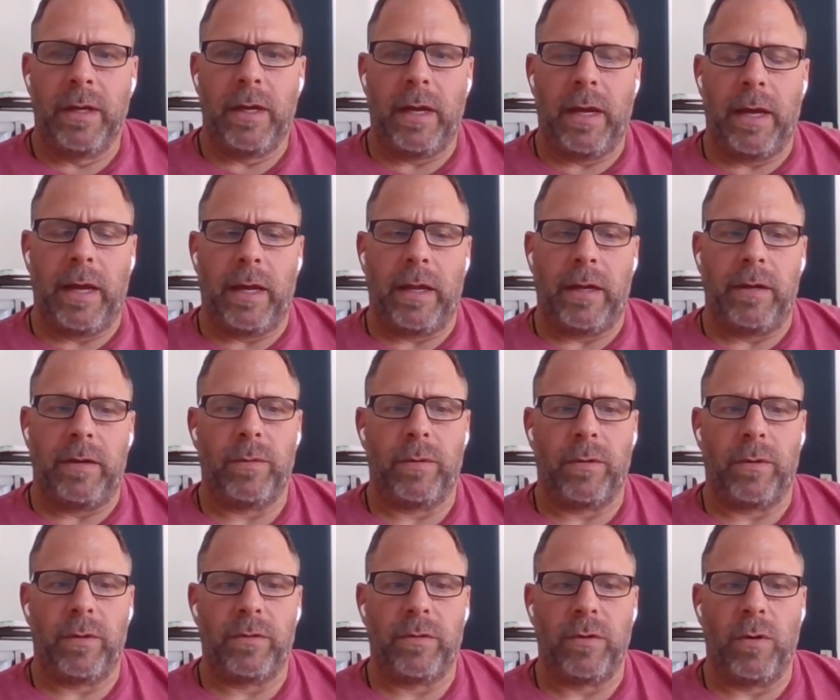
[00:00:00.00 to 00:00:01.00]
And there
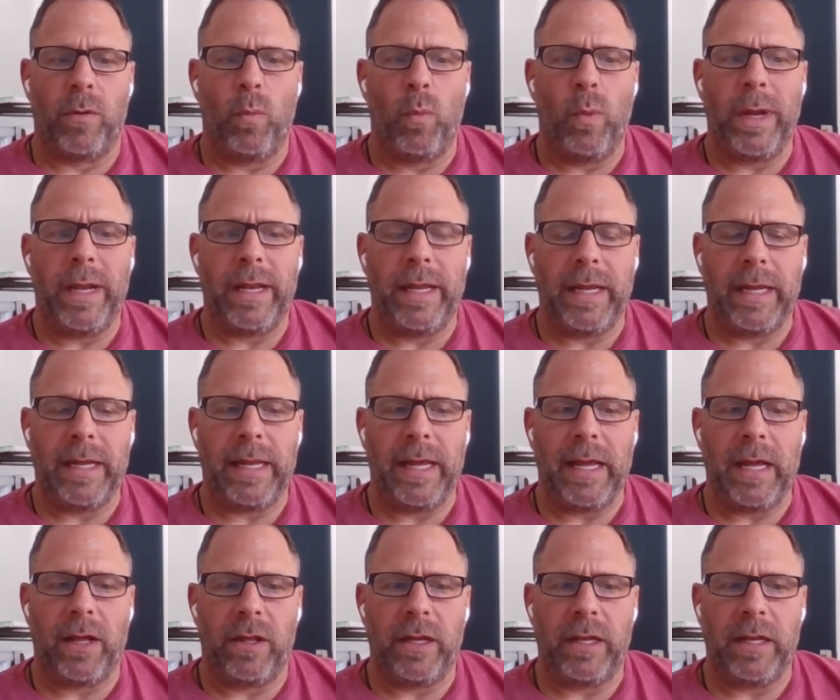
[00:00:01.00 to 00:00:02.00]
is no winning in
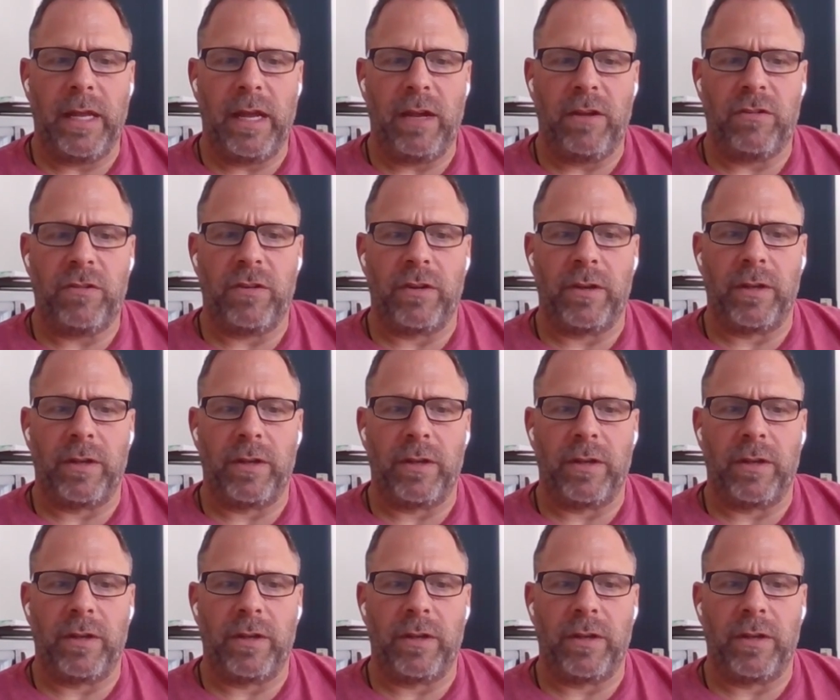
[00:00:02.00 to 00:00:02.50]
alienation